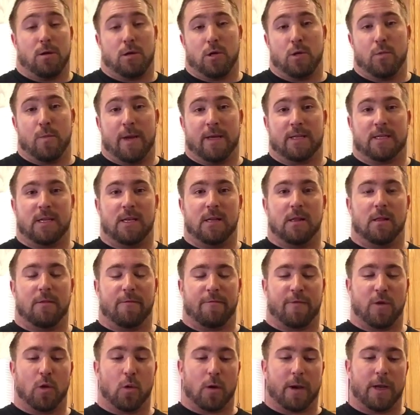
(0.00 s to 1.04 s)
You may see
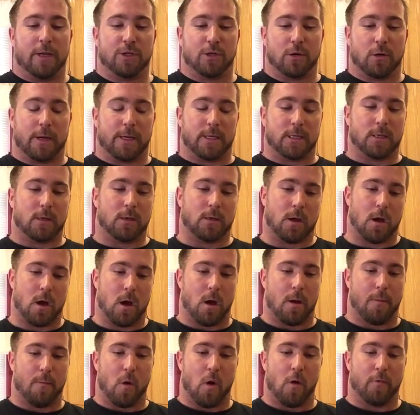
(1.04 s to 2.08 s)
fewer injuries
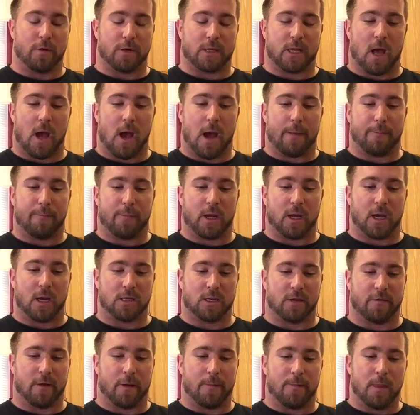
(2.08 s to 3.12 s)
over time
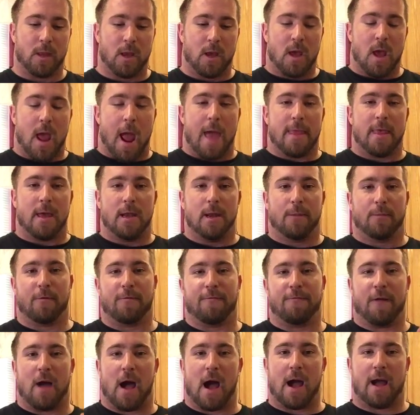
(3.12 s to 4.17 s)
because of it. And then number
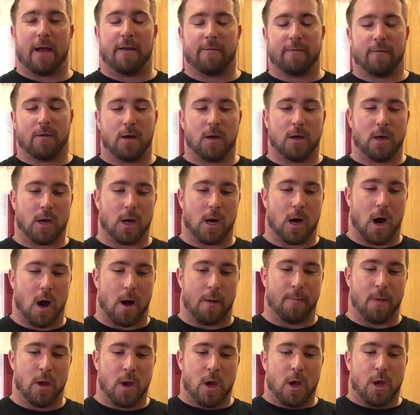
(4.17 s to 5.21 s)
5,
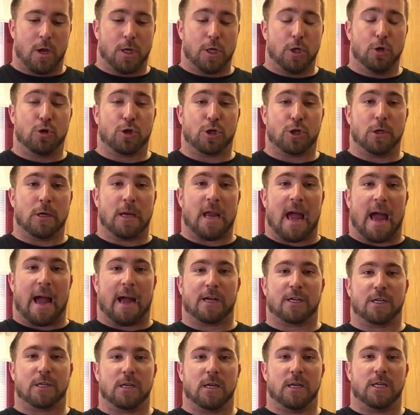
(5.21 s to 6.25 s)
you should
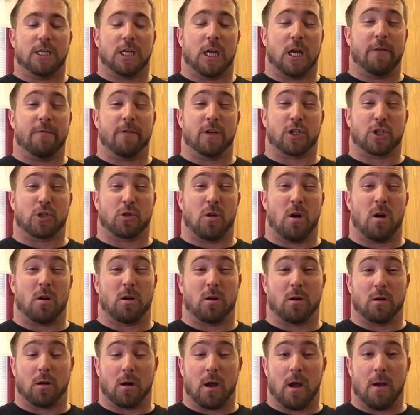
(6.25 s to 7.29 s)
actually achieve a
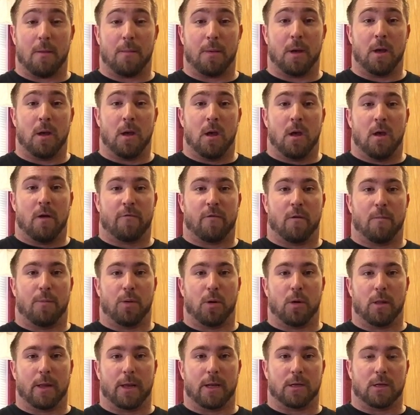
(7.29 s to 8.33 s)
stronger grip from
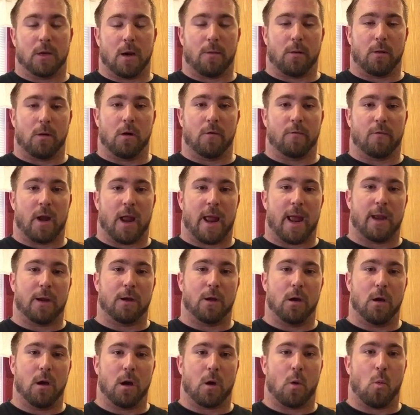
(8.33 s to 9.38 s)
pulling double overhand
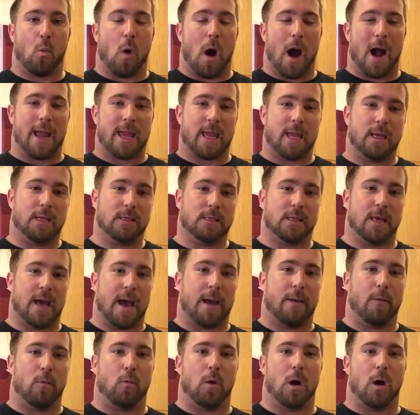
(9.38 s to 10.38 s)
hook. Why is that?